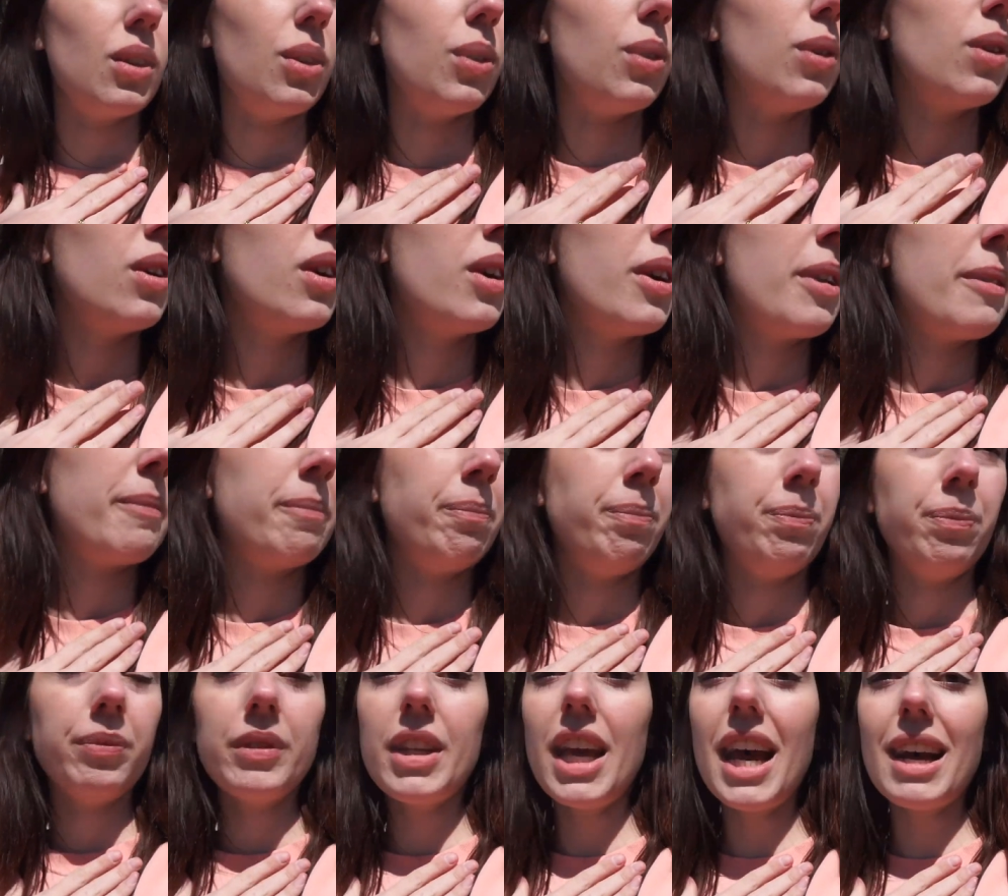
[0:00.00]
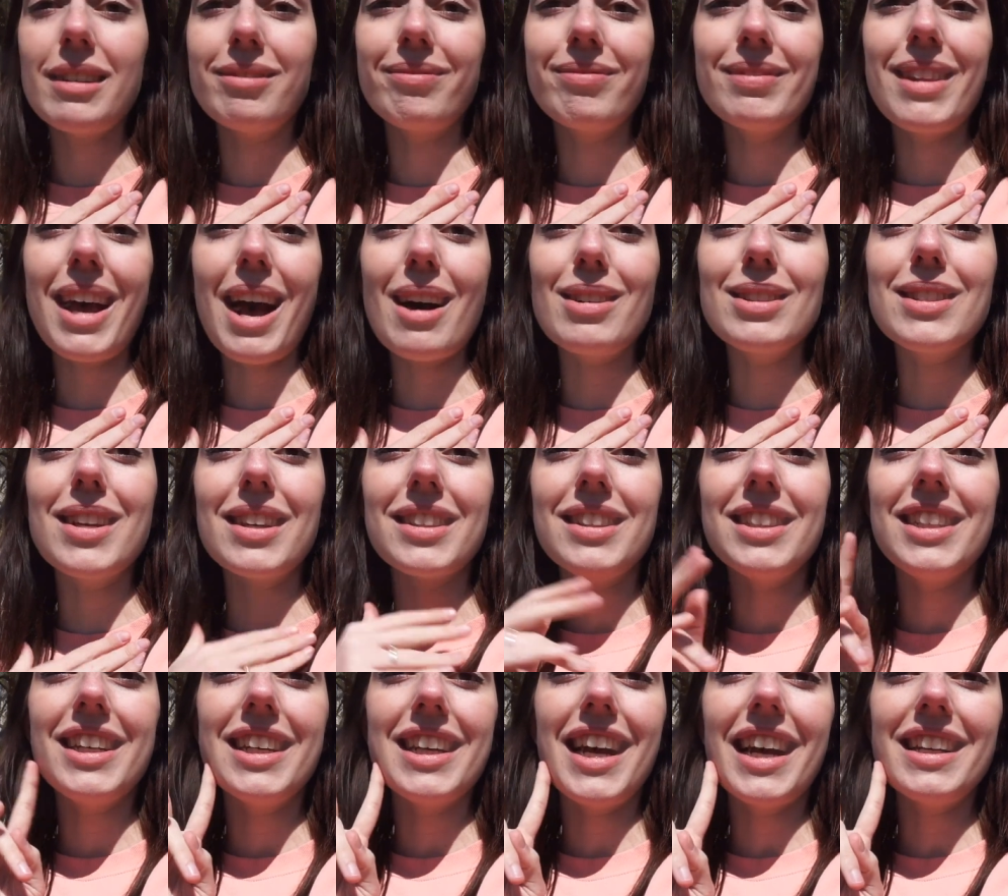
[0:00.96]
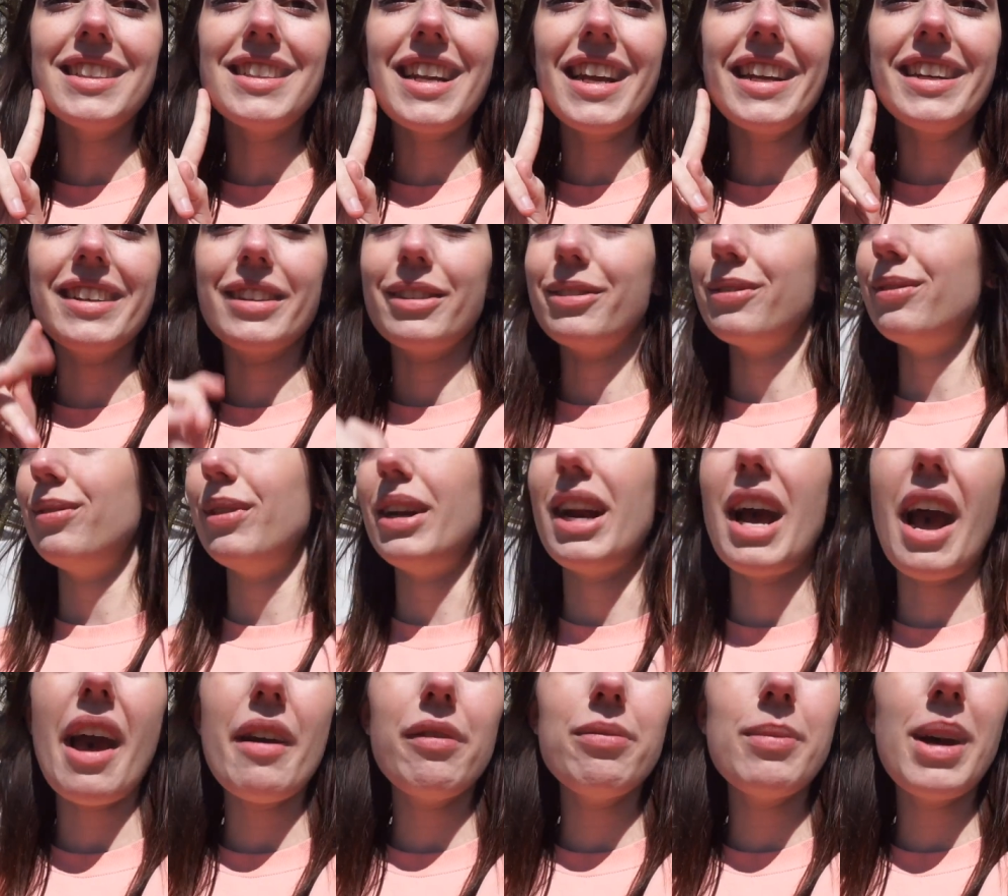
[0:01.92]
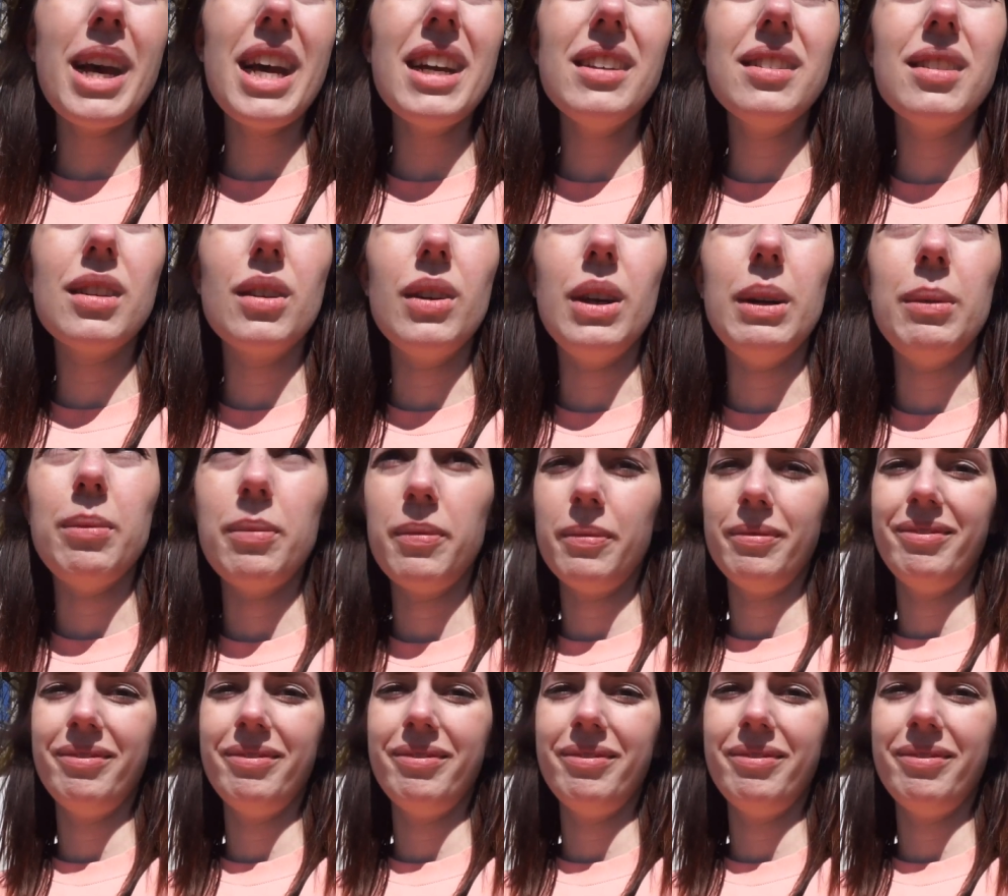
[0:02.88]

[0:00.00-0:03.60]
So yeah, I'll talk to you guys later when I have my ice cream.